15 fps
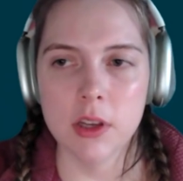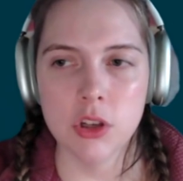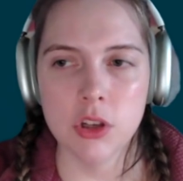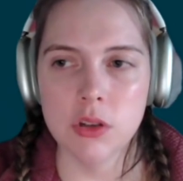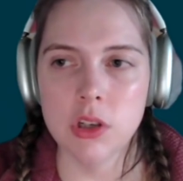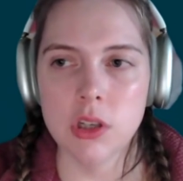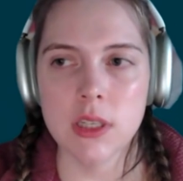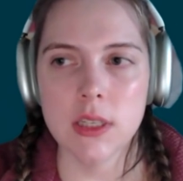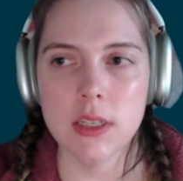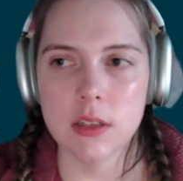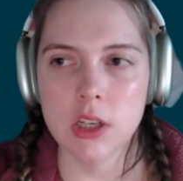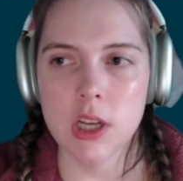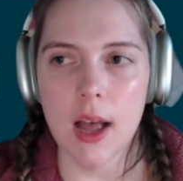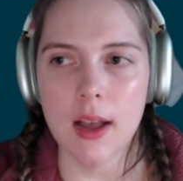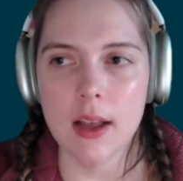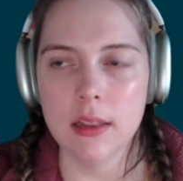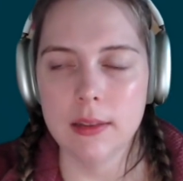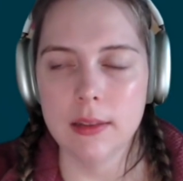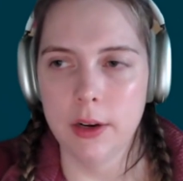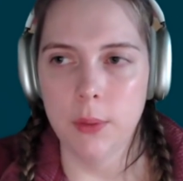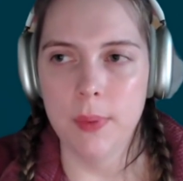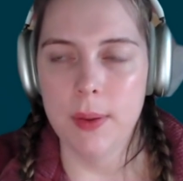Could you just talk a
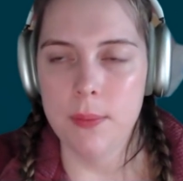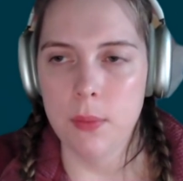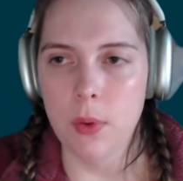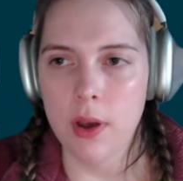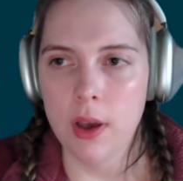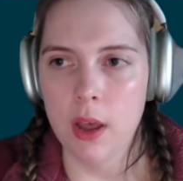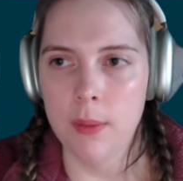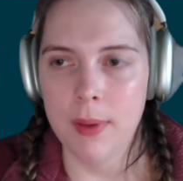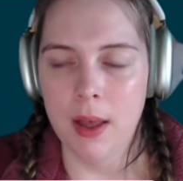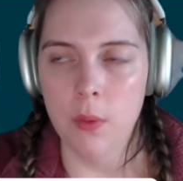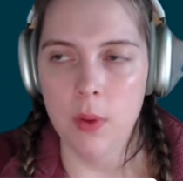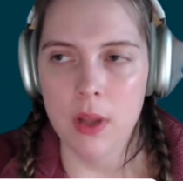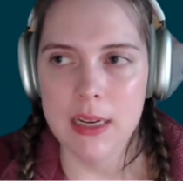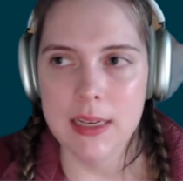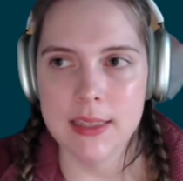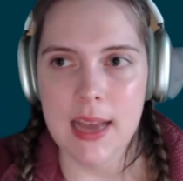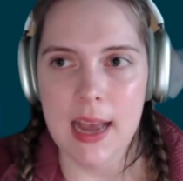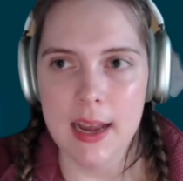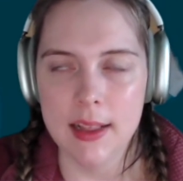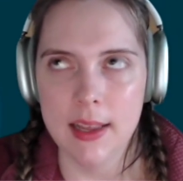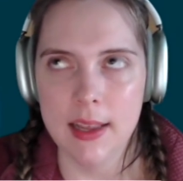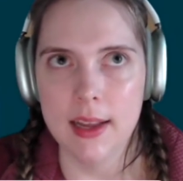little bit more about what
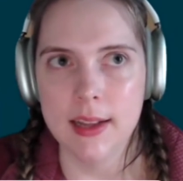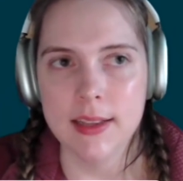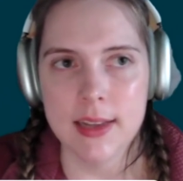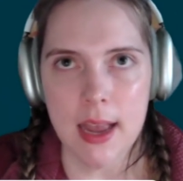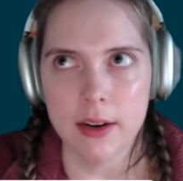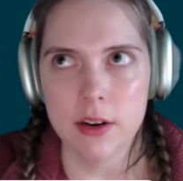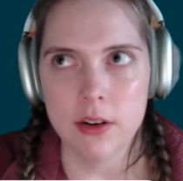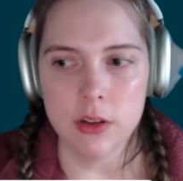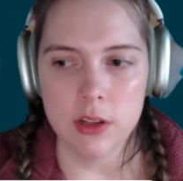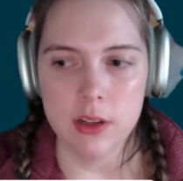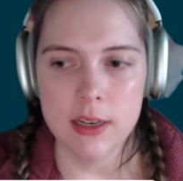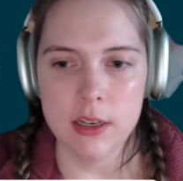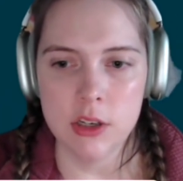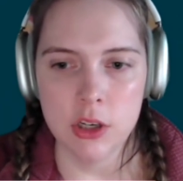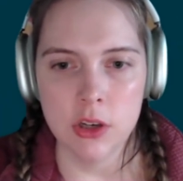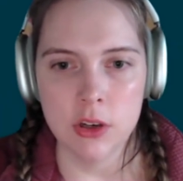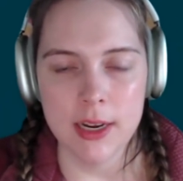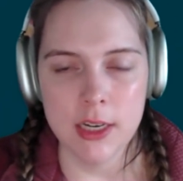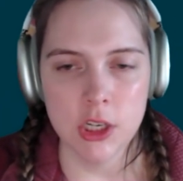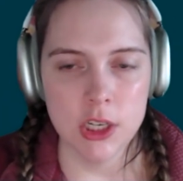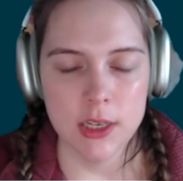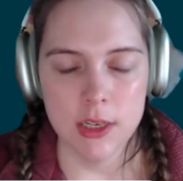exactly a technical
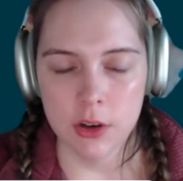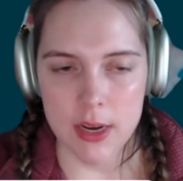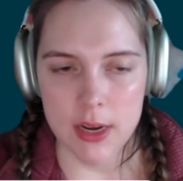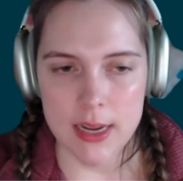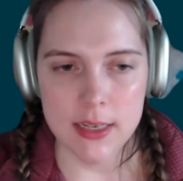integration